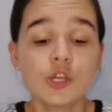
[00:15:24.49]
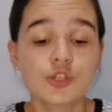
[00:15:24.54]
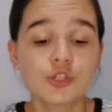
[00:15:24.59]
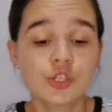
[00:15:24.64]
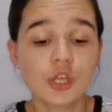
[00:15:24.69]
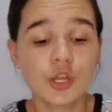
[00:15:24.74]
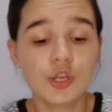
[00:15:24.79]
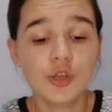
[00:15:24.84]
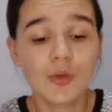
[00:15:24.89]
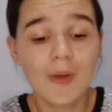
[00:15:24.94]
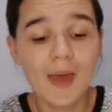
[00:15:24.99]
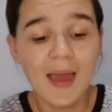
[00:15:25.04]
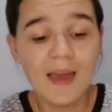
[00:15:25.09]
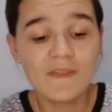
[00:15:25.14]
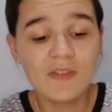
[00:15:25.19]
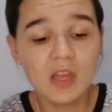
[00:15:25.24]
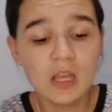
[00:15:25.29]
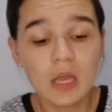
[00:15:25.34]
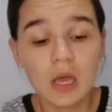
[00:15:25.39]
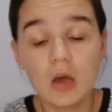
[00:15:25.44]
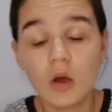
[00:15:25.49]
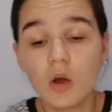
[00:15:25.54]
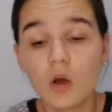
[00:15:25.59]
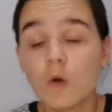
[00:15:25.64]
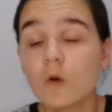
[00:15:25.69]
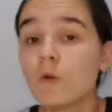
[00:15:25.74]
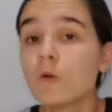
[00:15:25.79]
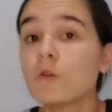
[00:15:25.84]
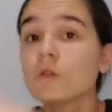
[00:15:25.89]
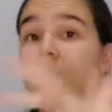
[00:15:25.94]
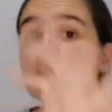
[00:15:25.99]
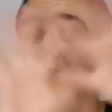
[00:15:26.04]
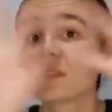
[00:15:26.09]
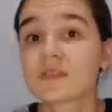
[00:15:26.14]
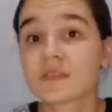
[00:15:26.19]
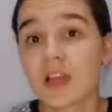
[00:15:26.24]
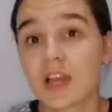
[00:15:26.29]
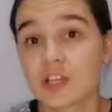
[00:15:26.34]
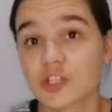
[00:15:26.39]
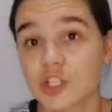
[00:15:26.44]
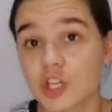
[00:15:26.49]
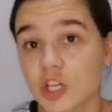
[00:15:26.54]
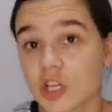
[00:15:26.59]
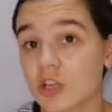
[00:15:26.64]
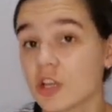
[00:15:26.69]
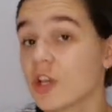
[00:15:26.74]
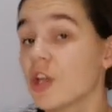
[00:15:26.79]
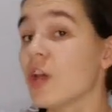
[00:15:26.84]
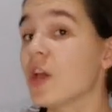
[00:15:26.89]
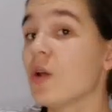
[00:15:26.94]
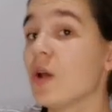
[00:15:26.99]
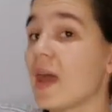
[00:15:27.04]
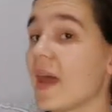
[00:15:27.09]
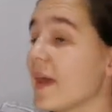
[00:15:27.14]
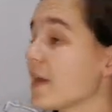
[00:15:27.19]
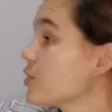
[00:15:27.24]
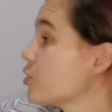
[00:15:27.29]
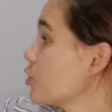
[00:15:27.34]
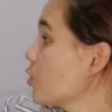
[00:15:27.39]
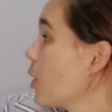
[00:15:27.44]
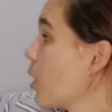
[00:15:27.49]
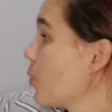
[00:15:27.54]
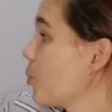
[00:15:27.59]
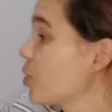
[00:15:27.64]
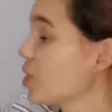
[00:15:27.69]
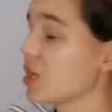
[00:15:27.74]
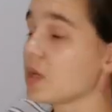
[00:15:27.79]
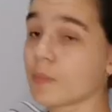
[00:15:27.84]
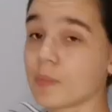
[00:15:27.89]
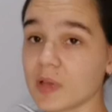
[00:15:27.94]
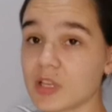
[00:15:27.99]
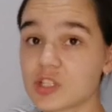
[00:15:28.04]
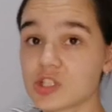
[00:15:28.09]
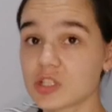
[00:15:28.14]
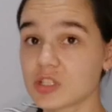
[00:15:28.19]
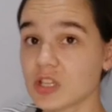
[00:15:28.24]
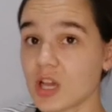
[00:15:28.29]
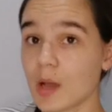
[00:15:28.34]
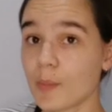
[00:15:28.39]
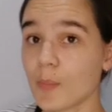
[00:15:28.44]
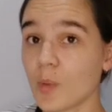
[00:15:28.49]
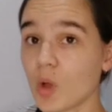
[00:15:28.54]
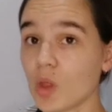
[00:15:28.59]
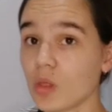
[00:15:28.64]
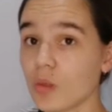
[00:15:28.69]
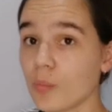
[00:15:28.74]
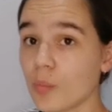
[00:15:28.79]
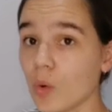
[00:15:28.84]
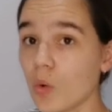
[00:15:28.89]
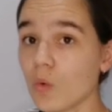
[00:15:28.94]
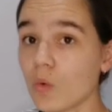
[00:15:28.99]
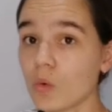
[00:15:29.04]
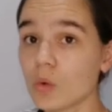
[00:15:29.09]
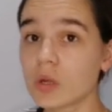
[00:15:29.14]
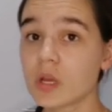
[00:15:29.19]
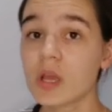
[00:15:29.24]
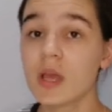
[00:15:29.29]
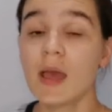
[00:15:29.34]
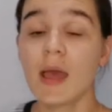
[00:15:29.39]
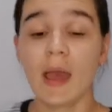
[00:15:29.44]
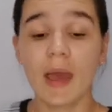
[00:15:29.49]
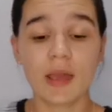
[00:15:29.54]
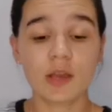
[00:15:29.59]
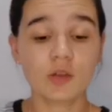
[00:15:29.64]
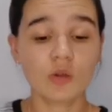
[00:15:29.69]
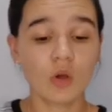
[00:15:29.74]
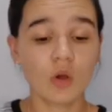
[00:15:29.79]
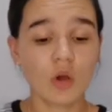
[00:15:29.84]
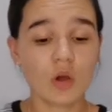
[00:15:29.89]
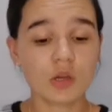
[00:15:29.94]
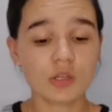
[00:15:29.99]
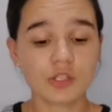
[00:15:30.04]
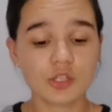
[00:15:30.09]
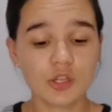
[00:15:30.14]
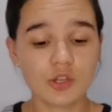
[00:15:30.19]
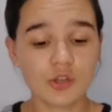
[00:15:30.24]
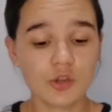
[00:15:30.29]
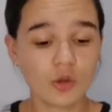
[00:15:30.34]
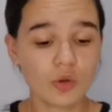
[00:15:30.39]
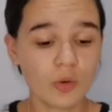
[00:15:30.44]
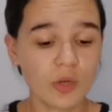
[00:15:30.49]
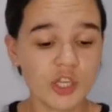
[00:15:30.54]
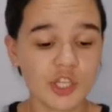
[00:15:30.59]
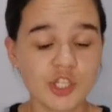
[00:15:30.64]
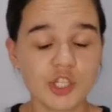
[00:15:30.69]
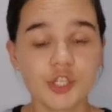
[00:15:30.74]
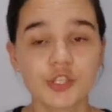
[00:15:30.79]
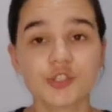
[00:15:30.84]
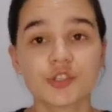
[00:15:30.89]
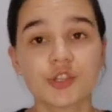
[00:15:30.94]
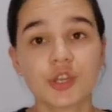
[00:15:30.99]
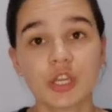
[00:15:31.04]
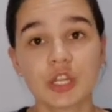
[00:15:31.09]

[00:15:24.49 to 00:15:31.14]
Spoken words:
So you're having a whole discussion as you are putting pictures up on the board, and you're asking your questions.